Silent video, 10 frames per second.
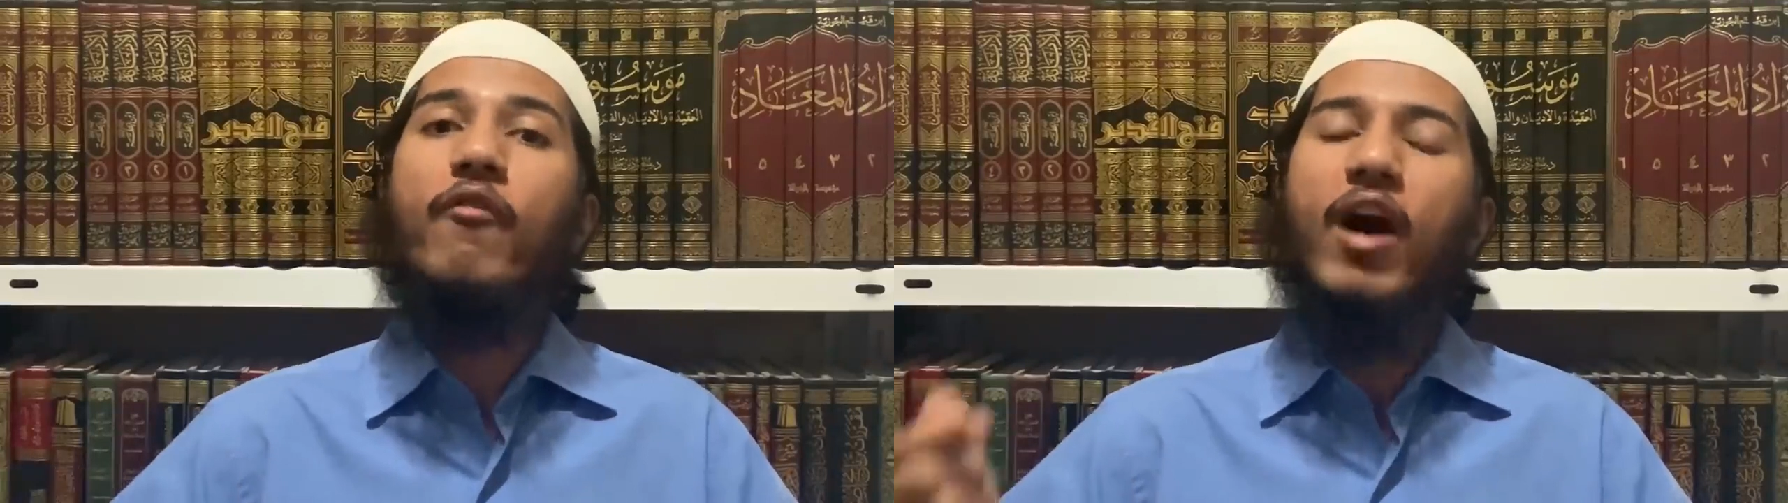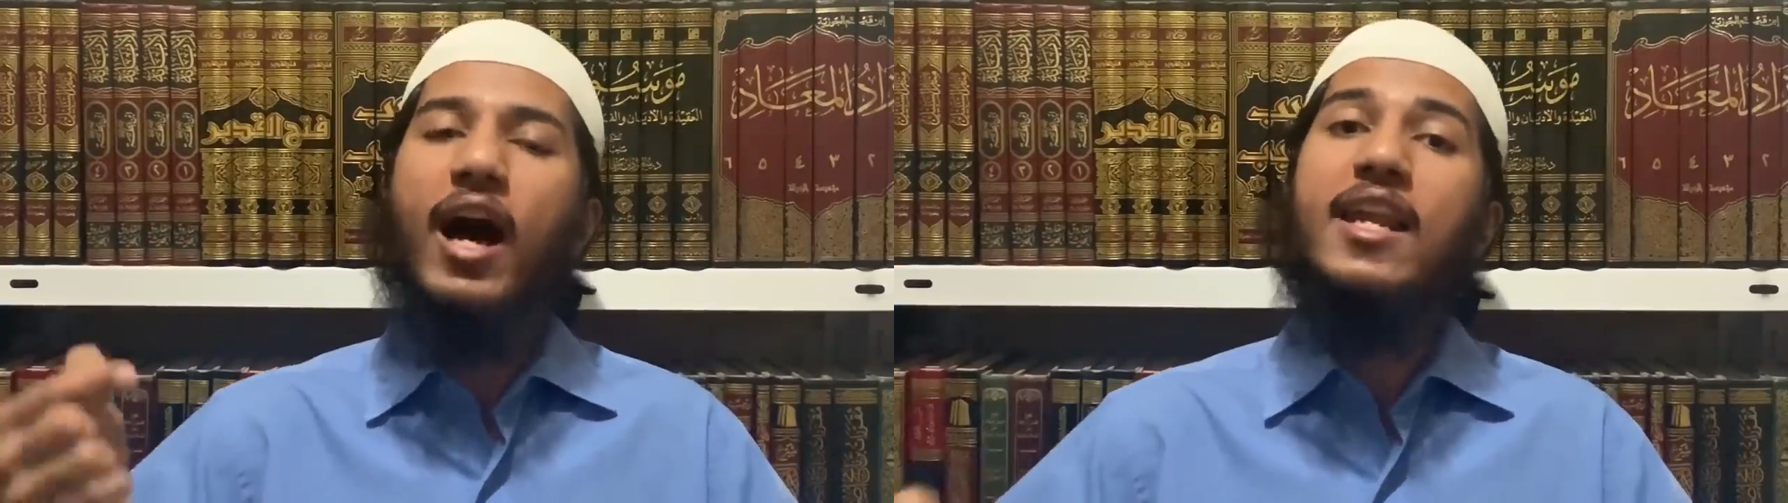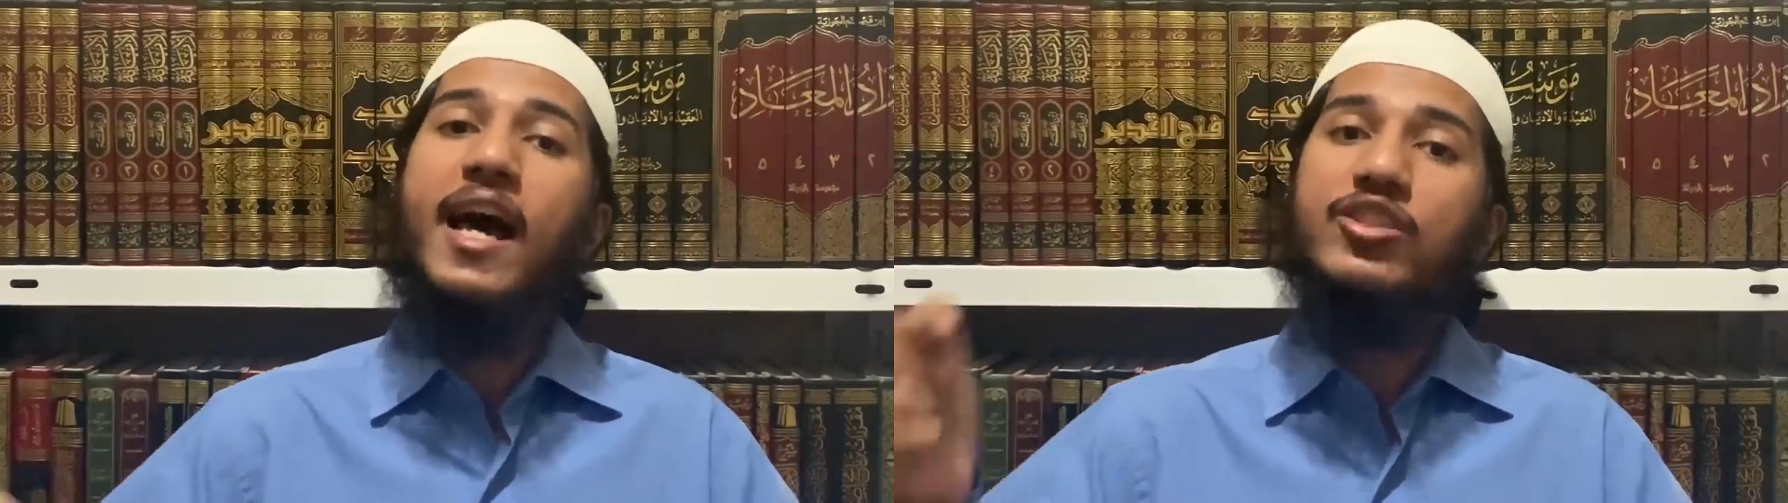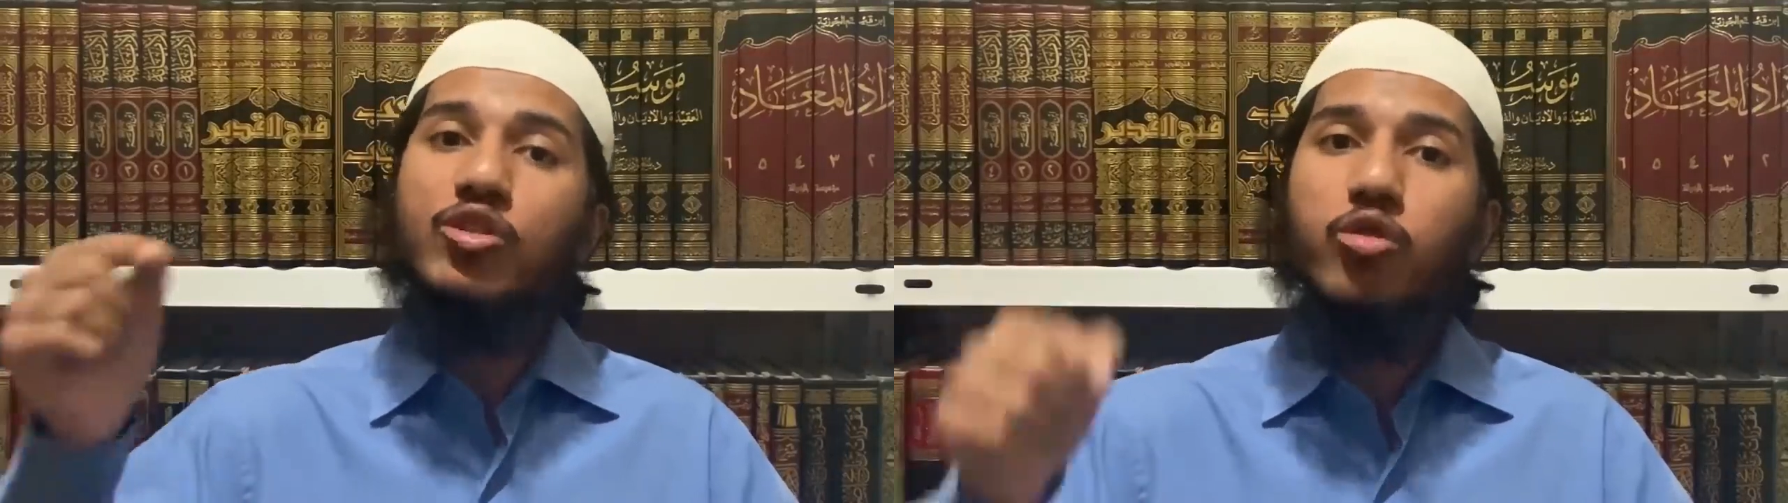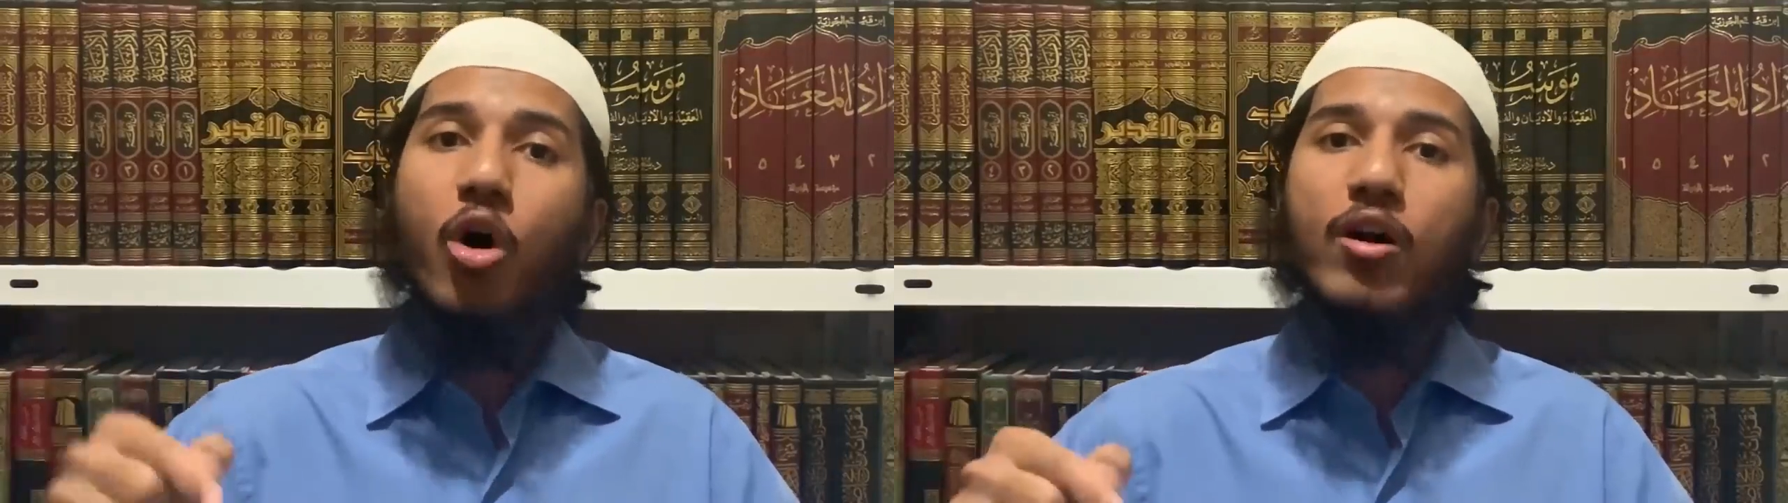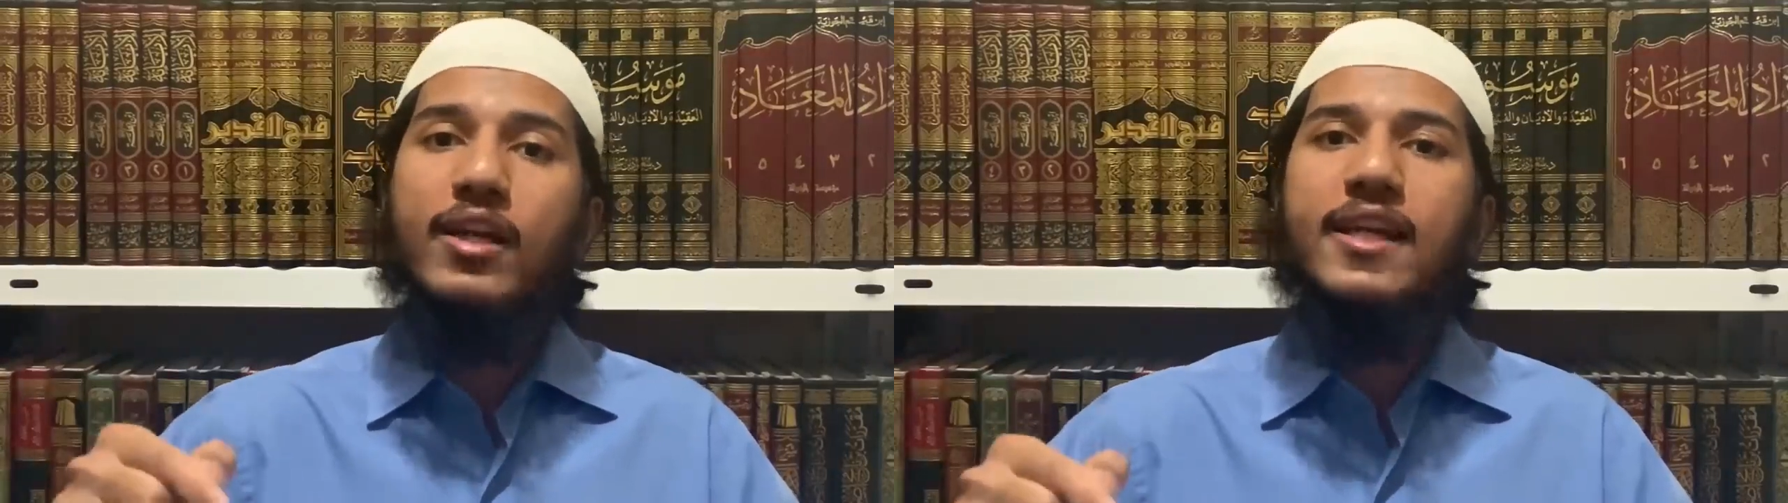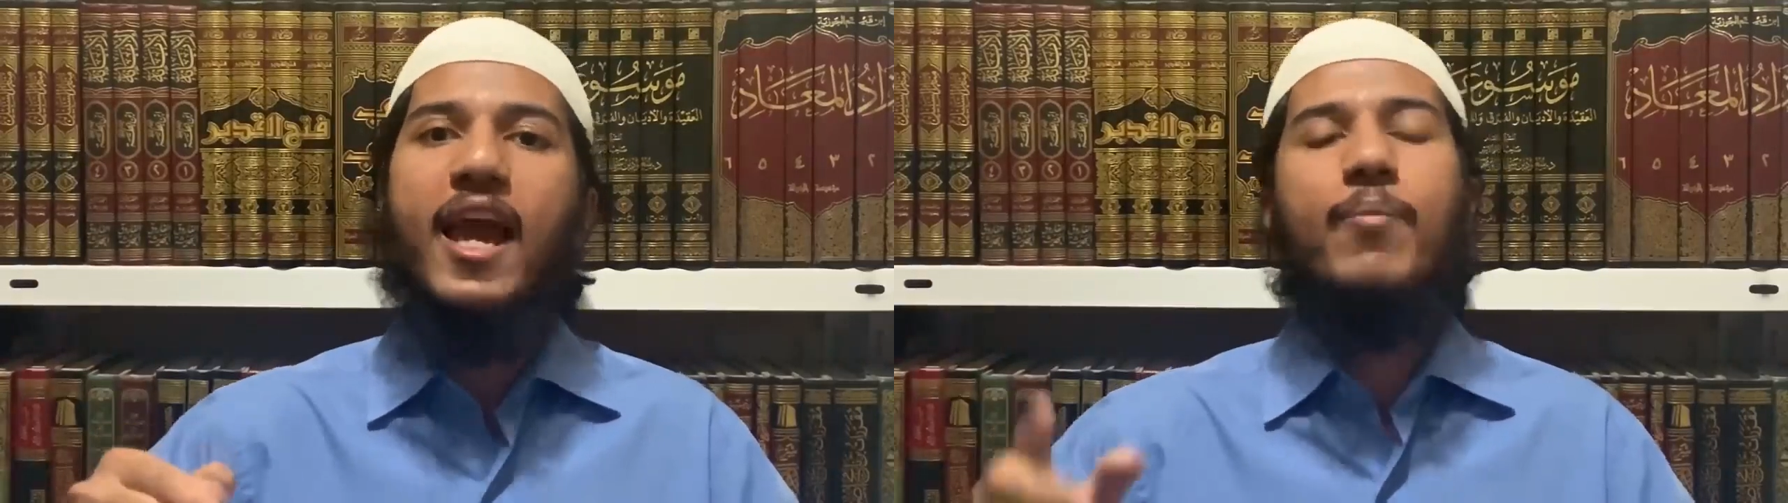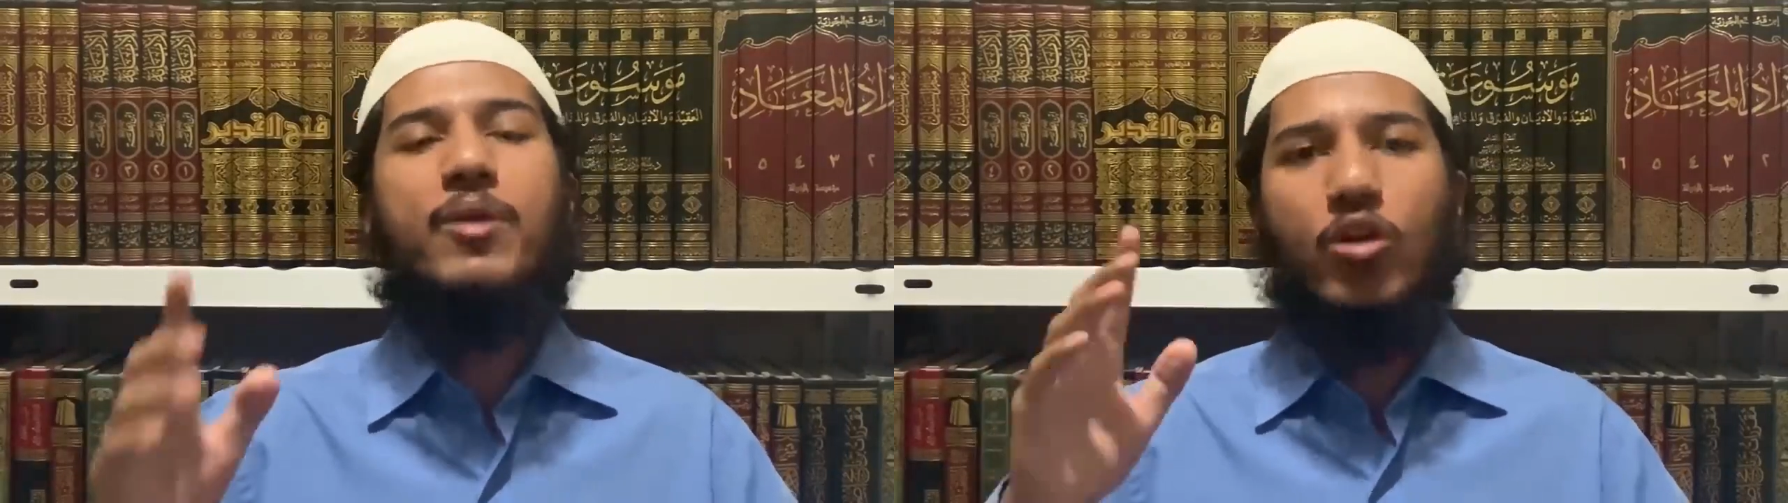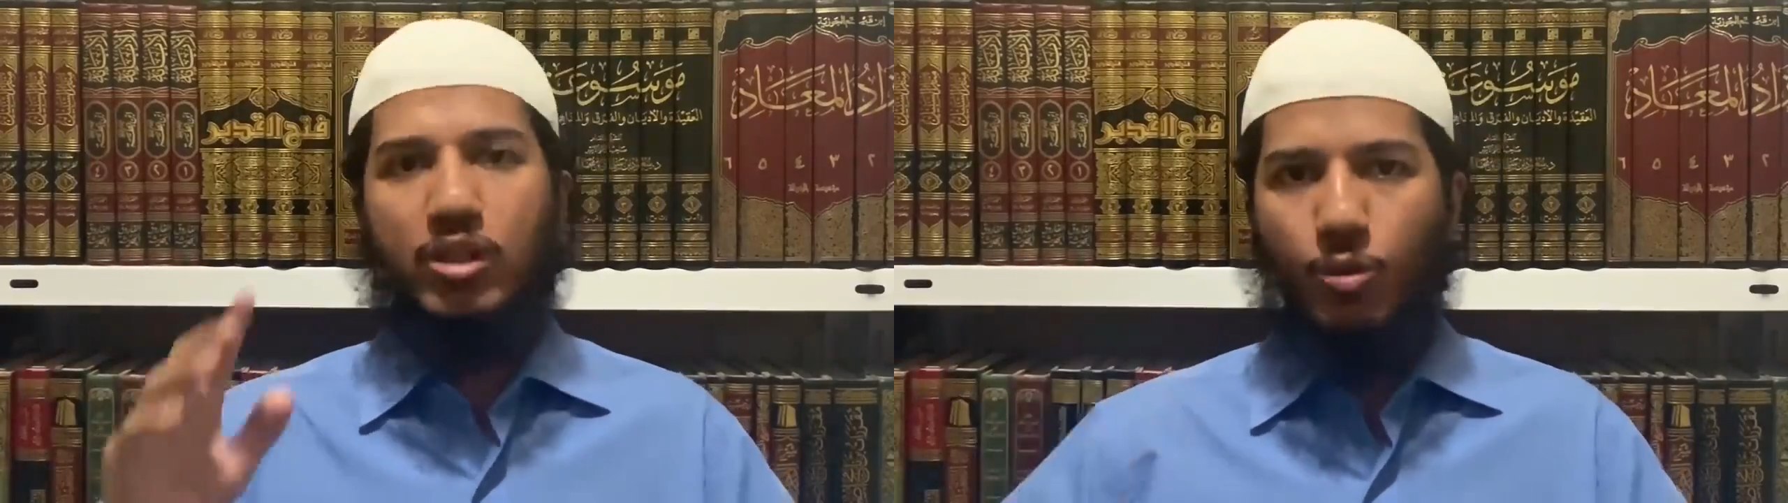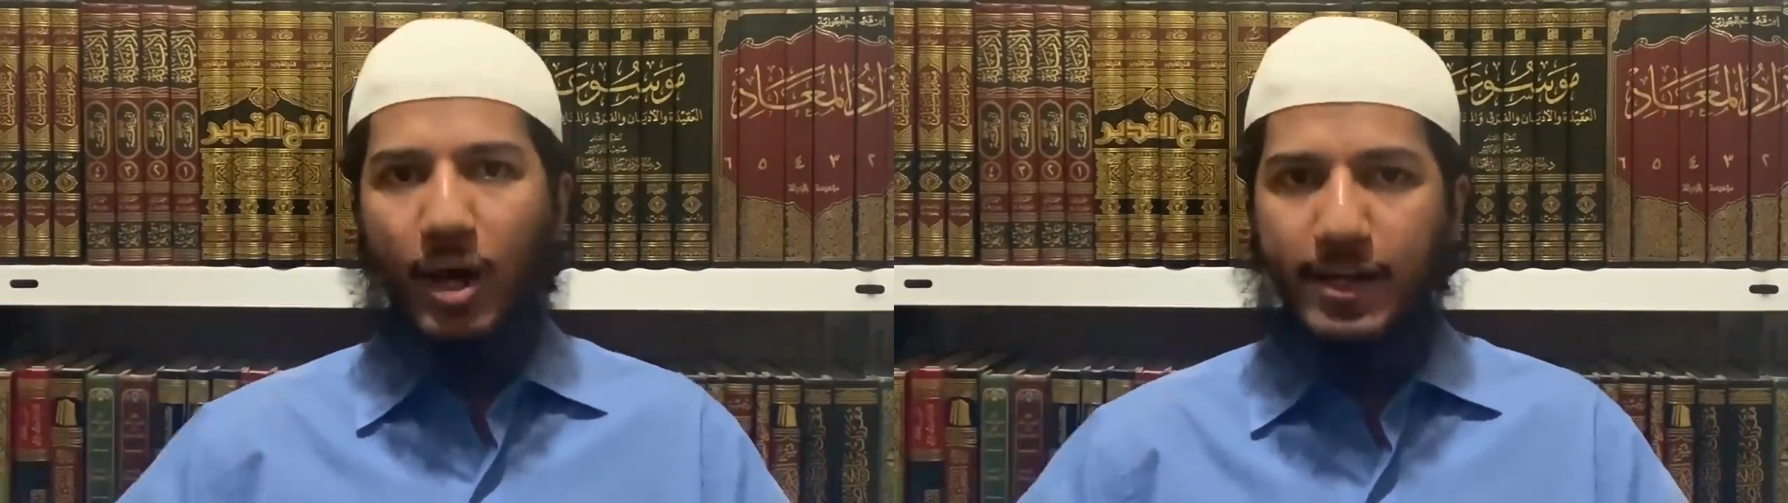of Allah strongly and be
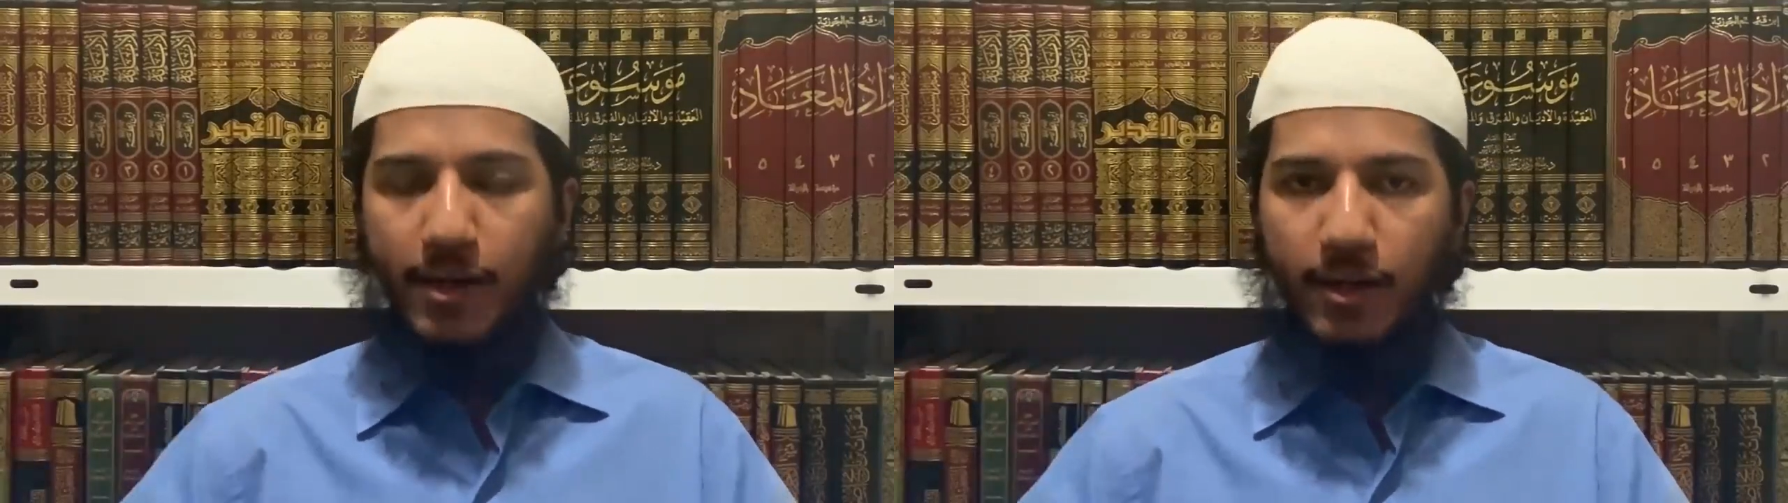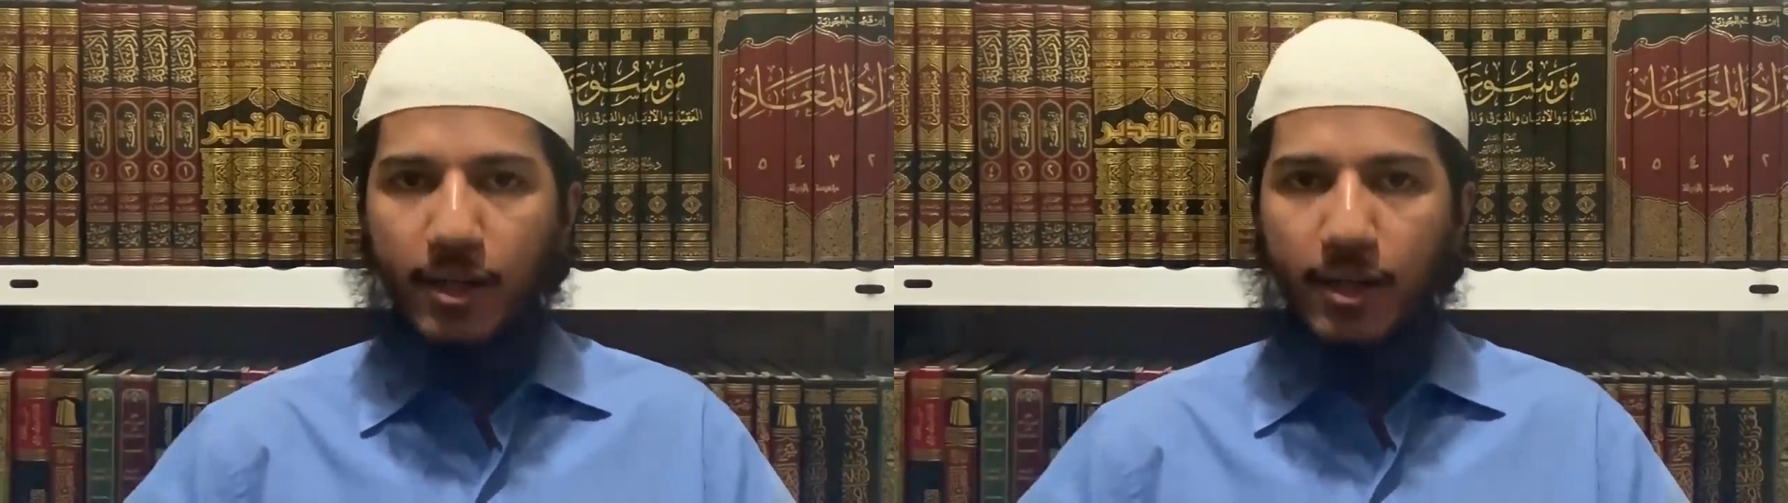not divided.